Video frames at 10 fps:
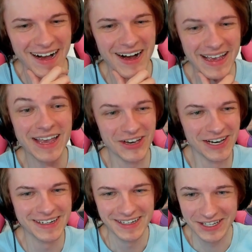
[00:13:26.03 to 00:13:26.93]
okay,
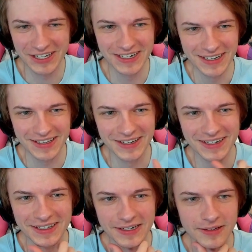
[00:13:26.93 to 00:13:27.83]
good, good,
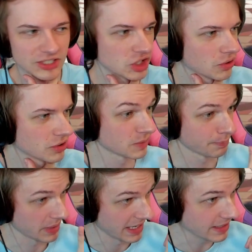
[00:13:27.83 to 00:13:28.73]
good, good. She looks
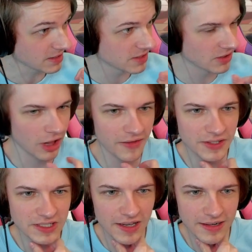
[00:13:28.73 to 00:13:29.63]
pissed all of a
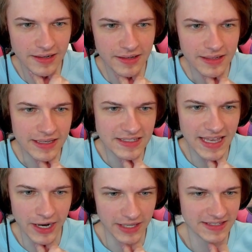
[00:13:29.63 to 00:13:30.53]
sudden. Is
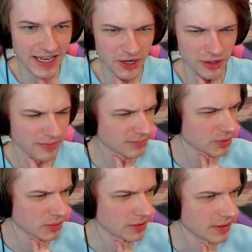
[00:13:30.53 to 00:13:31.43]
that is that her?
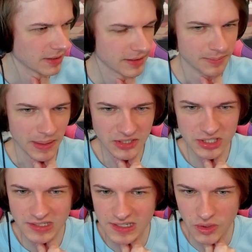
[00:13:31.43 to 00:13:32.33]
Maybe she
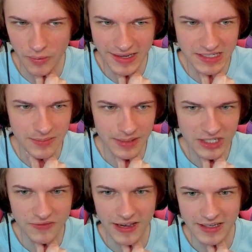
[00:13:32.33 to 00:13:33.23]
just has a resting
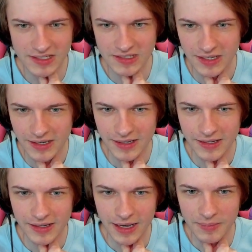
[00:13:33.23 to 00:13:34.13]
bitch face.
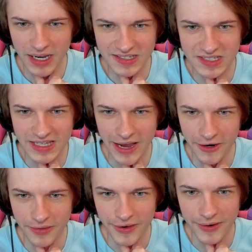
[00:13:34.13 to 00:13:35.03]
I'm kind of
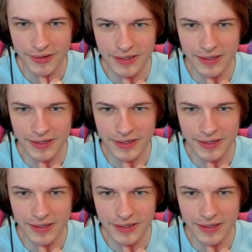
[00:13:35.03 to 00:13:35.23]
scared though.